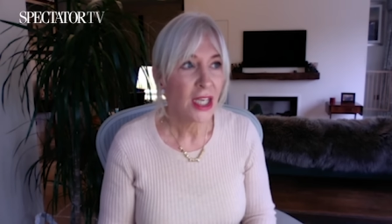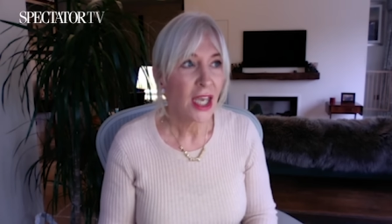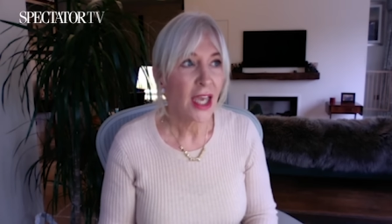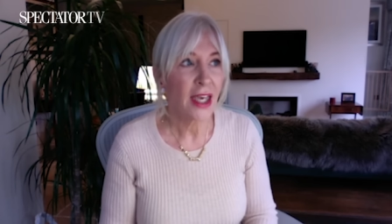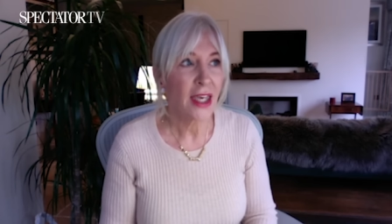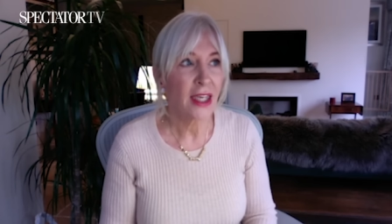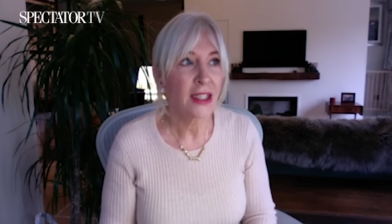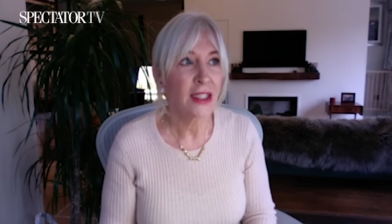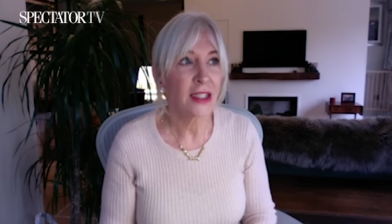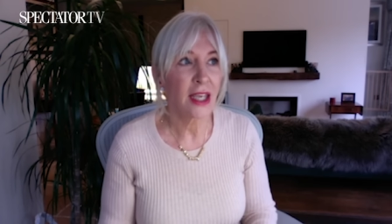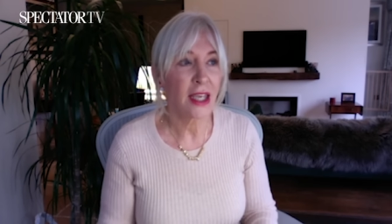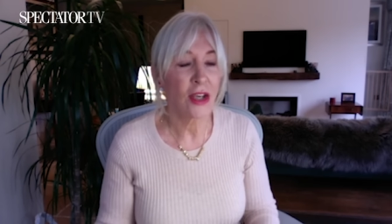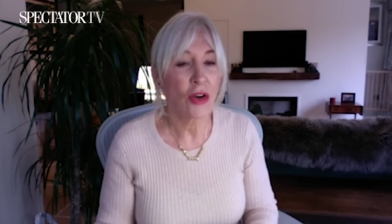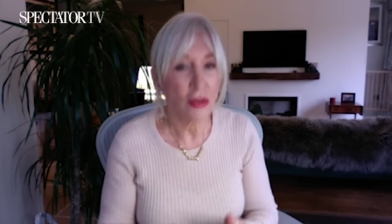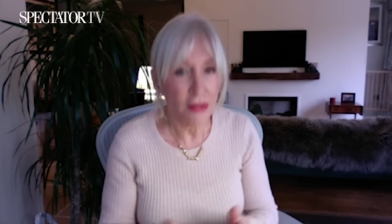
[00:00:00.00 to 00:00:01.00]
And they
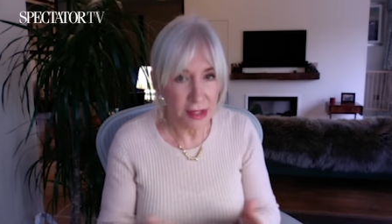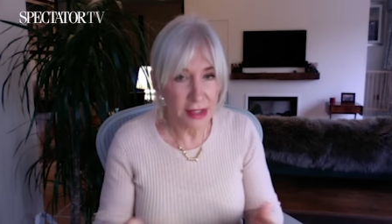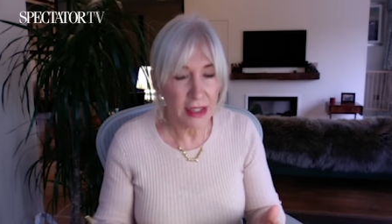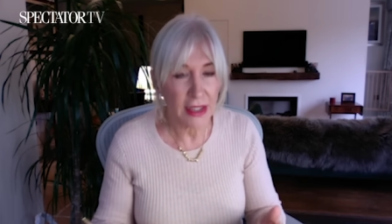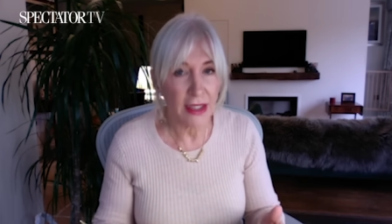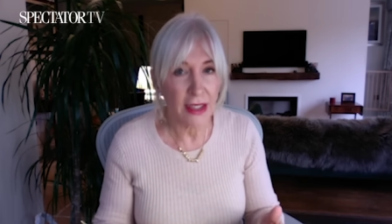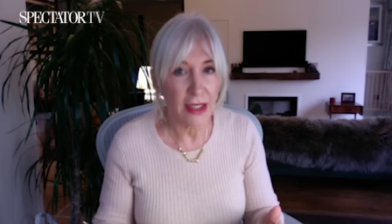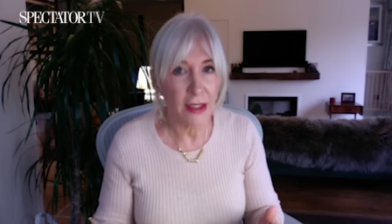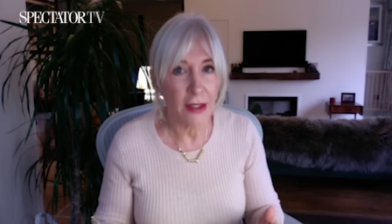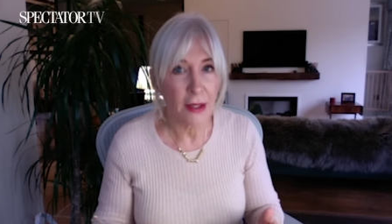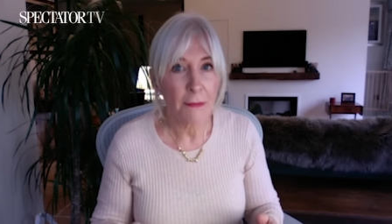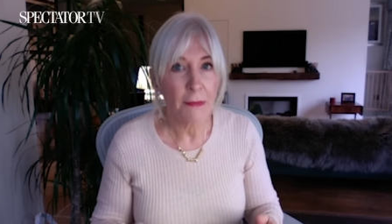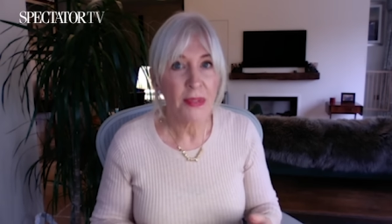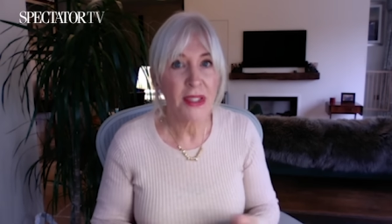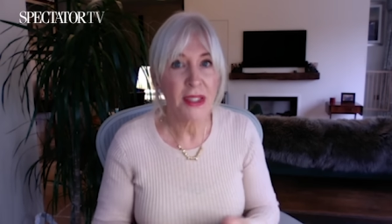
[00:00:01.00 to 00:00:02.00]
constantly
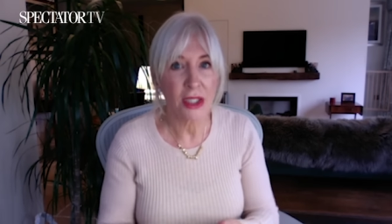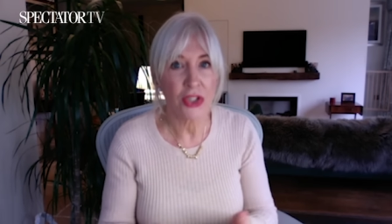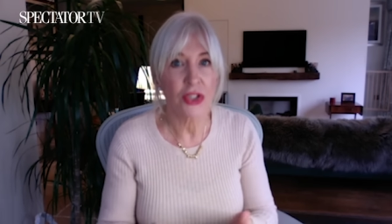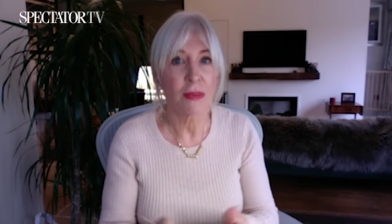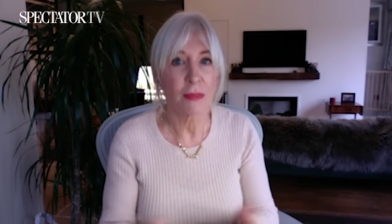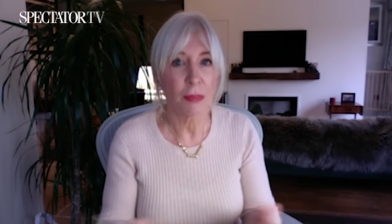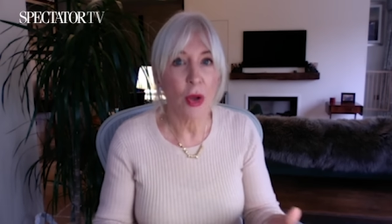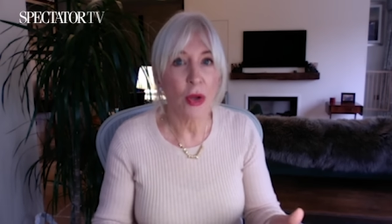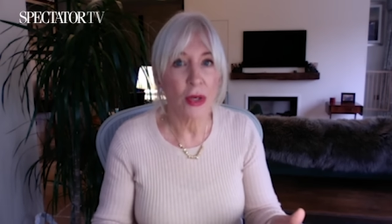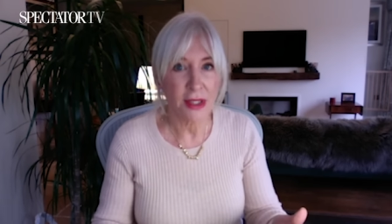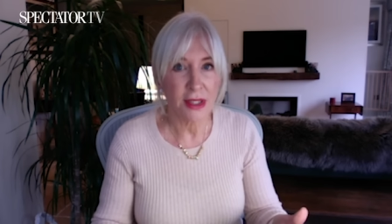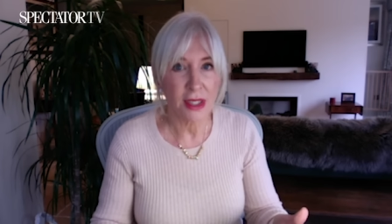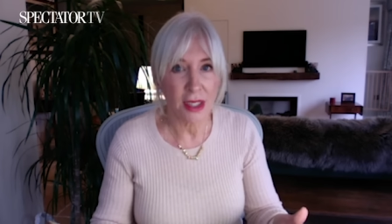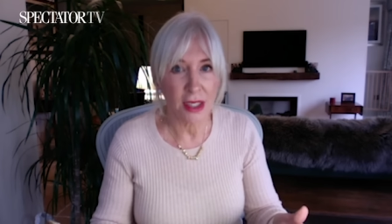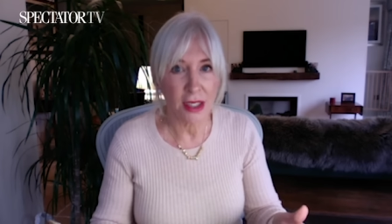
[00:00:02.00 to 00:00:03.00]
positioned
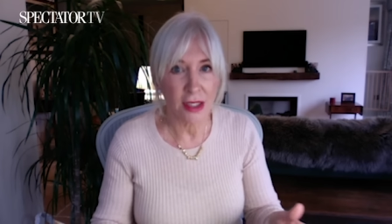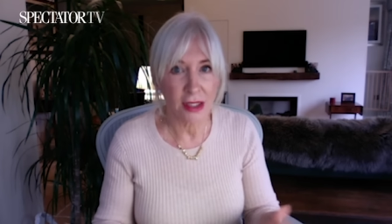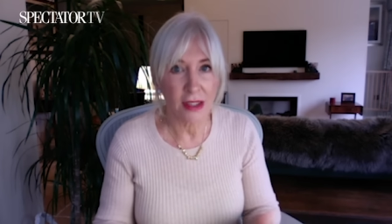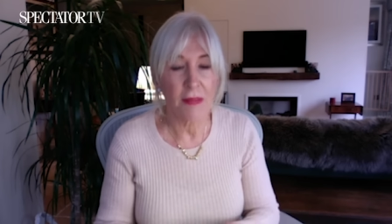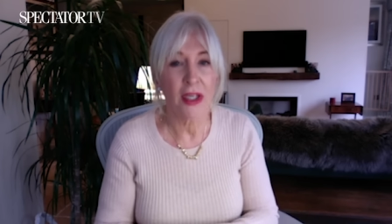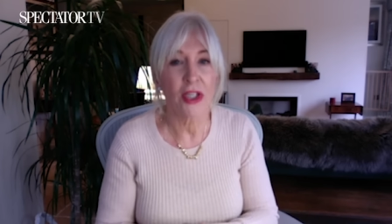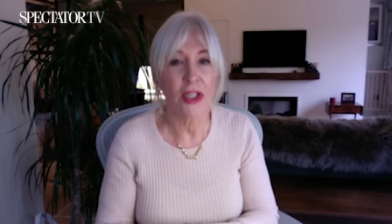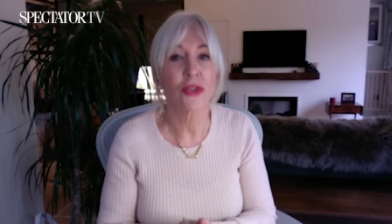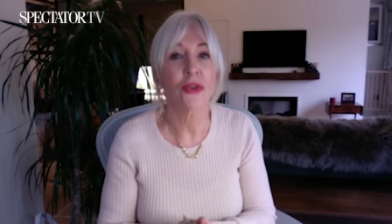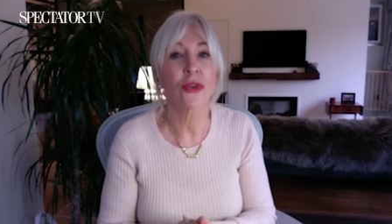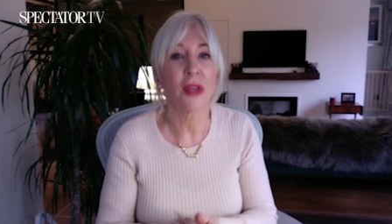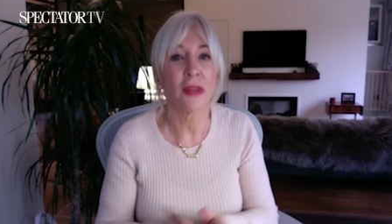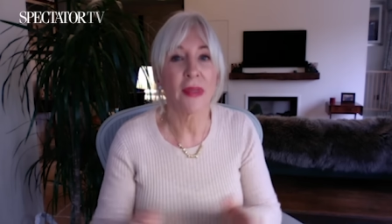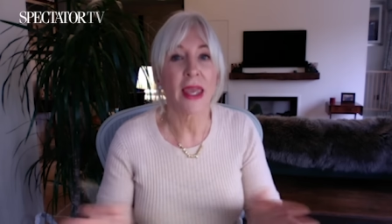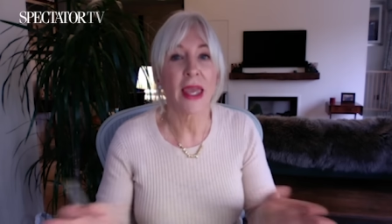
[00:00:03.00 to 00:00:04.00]
policies to make sure
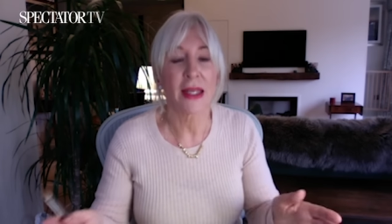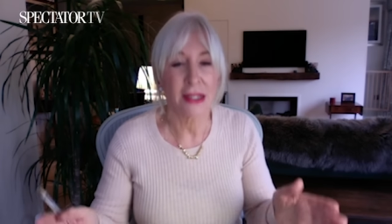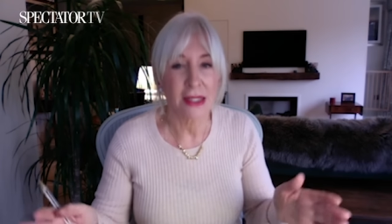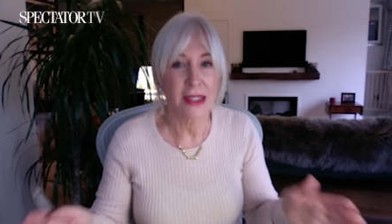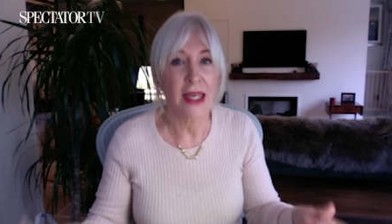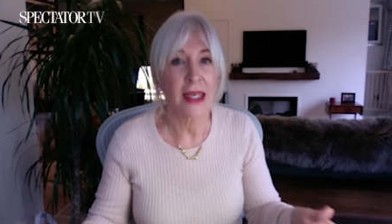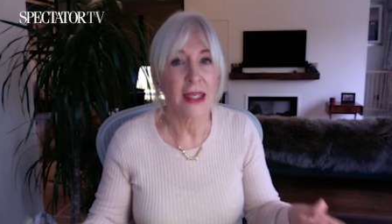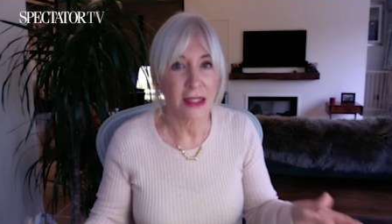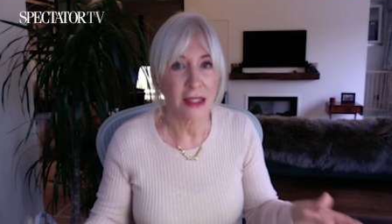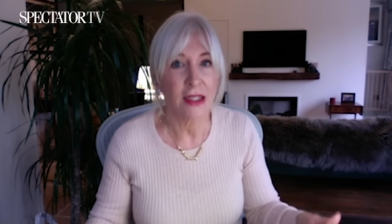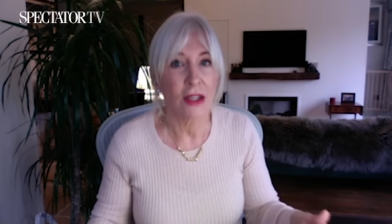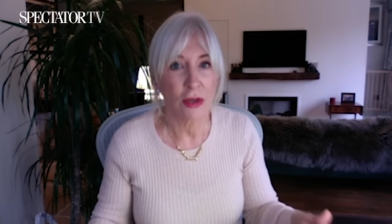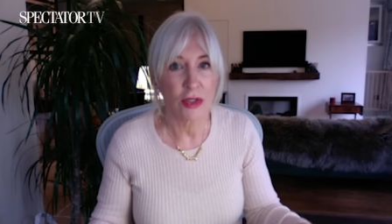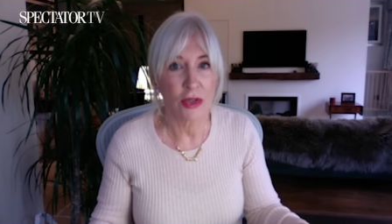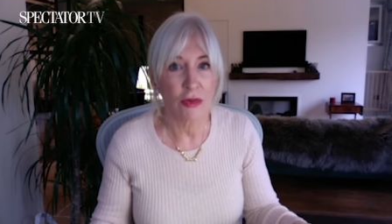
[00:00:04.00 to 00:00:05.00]
that they had stakes in
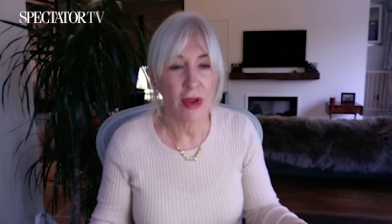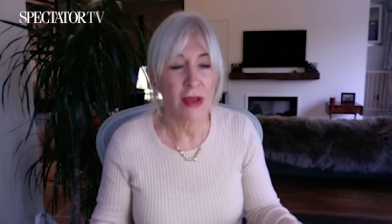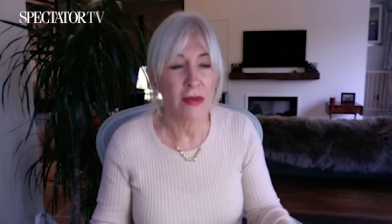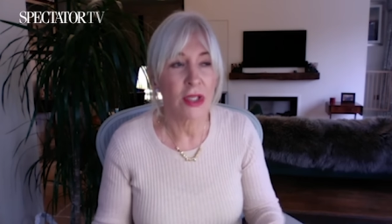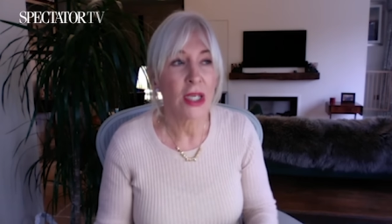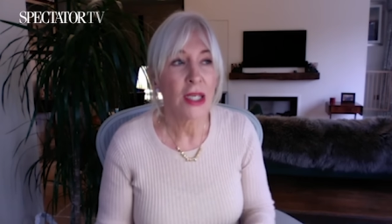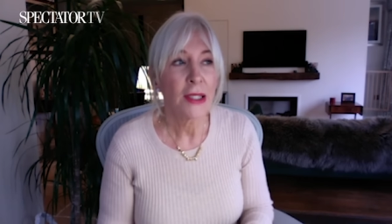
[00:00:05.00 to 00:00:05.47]
those ground.